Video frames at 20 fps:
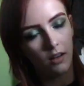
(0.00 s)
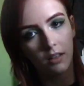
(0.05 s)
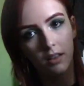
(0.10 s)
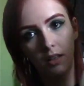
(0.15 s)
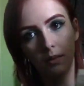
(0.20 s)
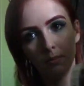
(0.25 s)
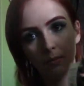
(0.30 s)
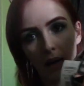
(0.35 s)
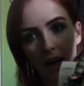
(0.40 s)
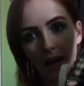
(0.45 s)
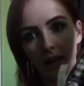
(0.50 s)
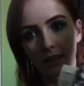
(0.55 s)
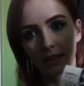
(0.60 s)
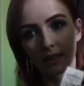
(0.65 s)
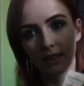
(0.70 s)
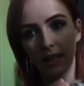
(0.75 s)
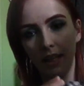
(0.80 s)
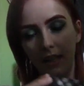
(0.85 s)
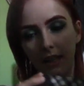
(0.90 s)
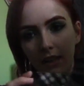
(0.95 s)
On the back
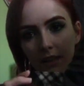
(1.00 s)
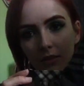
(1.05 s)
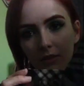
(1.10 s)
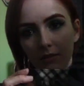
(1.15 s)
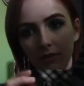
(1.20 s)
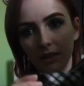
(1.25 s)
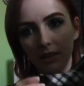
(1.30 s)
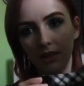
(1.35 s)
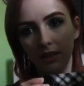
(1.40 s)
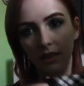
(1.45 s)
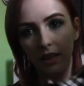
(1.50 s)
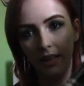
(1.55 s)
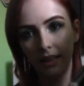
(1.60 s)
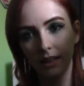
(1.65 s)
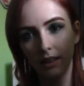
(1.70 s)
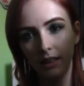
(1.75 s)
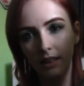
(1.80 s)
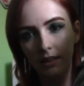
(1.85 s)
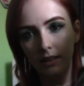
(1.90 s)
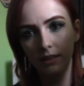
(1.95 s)
side, I don't really
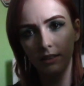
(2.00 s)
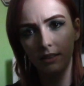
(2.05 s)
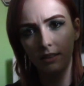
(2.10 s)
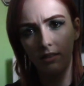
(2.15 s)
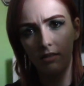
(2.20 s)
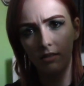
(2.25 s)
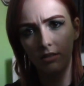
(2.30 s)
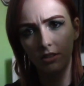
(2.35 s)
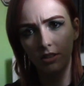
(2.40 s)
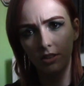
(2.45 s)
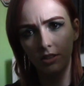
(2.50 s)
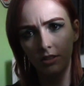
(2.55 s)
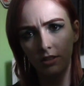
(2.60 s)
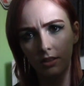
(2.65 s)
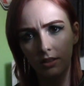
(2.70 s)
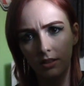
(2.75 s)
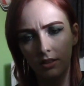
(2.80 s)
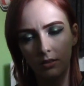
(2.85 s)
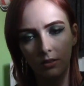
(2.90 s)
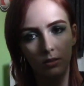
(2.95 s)
like these on
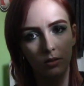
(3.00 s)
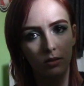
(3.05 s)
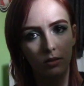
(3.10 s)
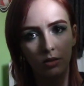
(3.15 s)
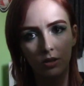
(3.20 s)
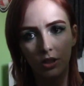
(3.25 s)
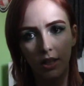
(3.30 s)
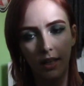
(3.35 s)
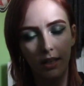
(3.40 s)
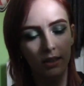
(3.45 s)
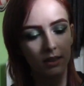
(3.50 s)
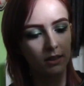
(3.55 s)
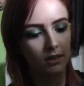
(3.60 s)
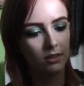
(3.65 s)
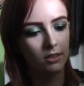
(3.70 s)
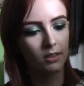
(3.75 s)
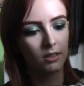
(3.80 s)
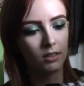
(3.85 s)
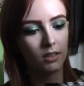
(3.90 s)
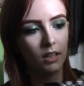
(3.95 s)
shirts or jackets
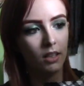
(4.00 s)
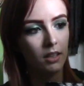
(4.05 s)
or